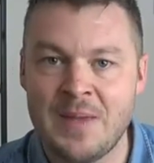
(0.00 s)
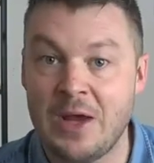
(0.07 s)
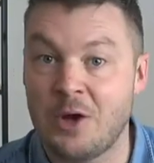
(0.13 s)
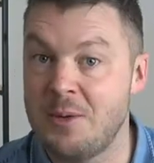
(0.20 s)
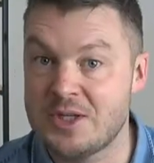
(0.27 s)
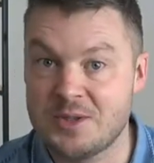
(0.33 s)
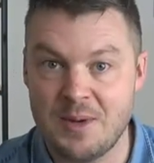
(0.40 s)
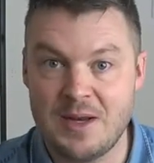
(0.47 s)
It
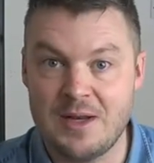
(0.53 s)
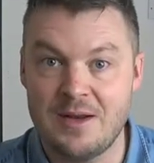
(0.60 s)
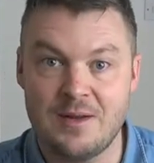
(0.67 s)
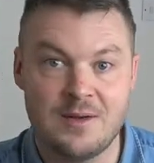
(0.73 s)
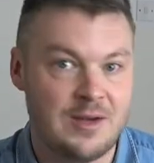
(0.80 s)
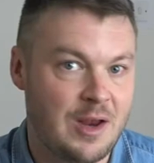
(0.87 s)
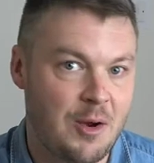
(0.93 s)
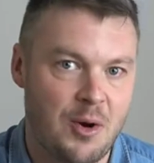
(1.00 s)
could be something
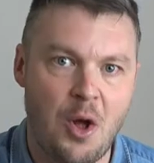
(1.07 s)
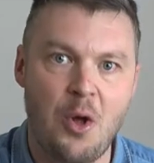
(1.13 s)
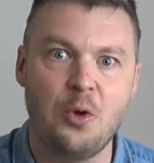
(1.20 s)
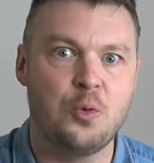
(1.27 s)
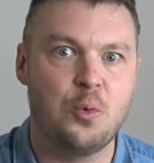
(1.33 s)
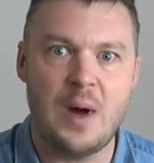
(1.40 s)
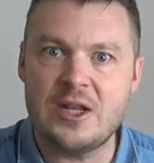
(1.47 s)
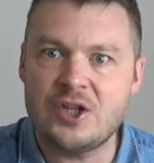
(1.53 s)
you know an
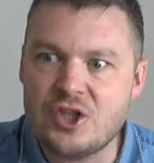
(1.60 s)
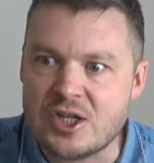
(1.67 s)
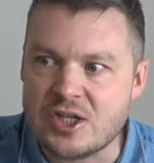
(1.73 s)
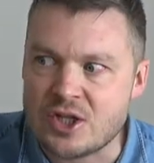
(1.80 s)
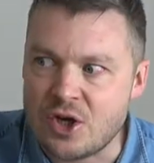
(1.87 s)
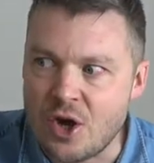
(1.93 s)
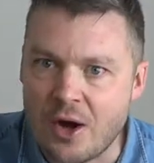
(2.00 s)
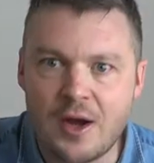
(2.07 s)
old witch
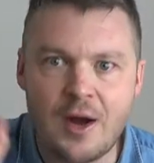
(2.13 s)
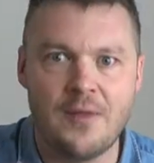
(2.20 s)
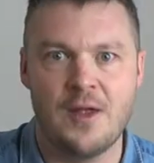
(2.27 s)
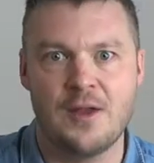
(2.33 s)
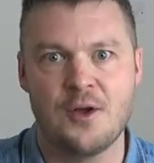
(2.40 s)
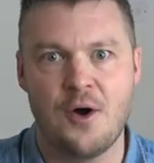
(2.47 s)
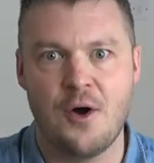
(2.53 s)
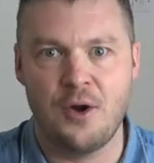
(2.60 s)
is knocking on
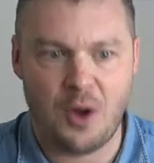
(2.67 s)
the door